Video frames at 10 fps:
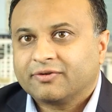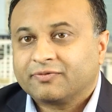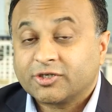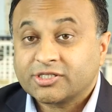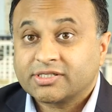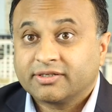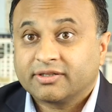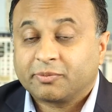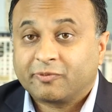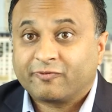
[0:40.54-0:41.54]
First,
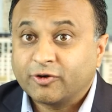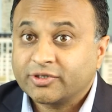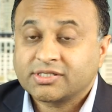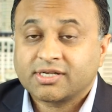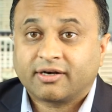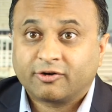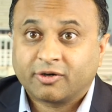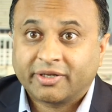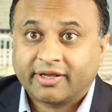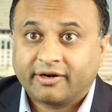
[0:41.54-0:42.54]
the focus on
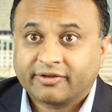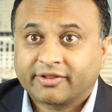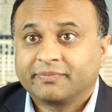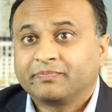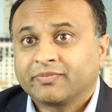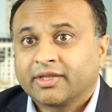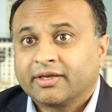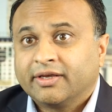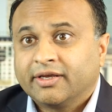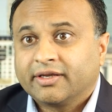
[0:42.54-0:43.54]
urban health
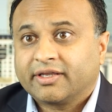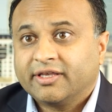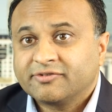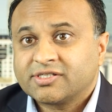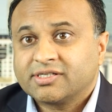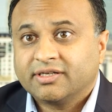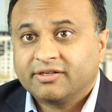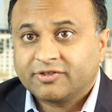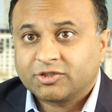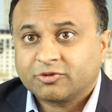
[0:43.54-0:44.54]
gives
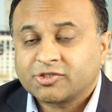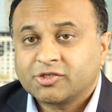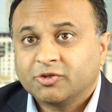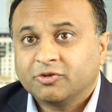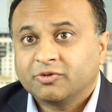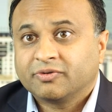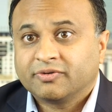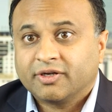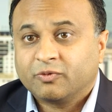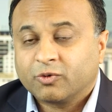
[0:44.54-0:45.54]
individuals who
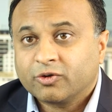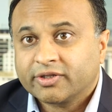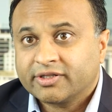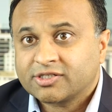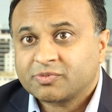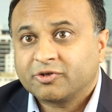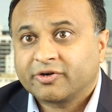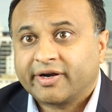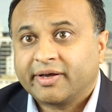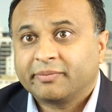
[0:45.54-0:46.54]
enroll in this
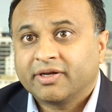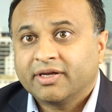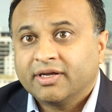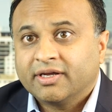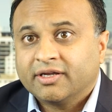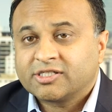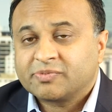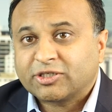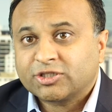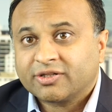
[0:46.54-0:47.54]
program
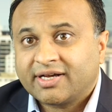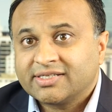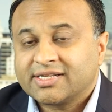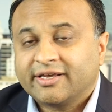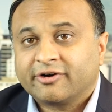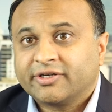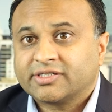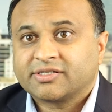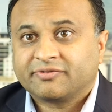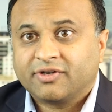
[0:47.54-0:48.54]
specialized
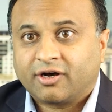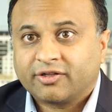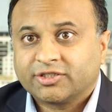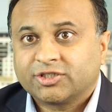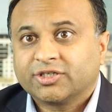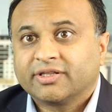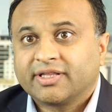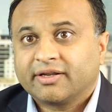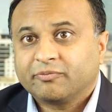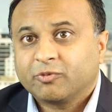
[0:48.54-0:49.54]
areas of knowledge
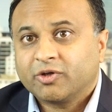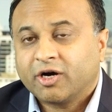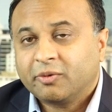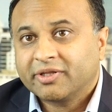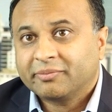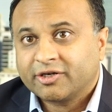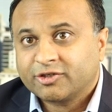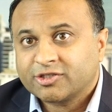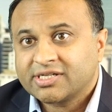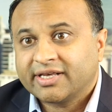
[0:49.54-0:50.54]
that will help them
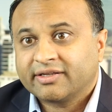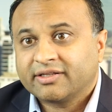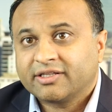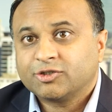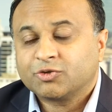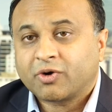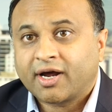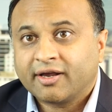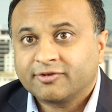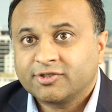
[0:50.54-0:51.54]
understand the
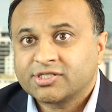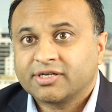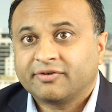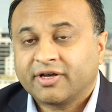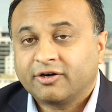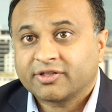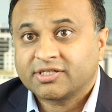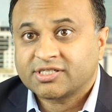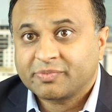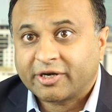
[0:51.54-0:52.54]
drivers of health
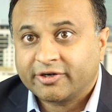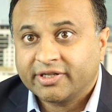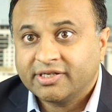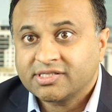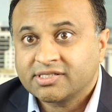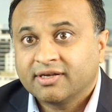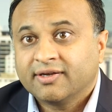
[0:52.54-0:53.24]
disparities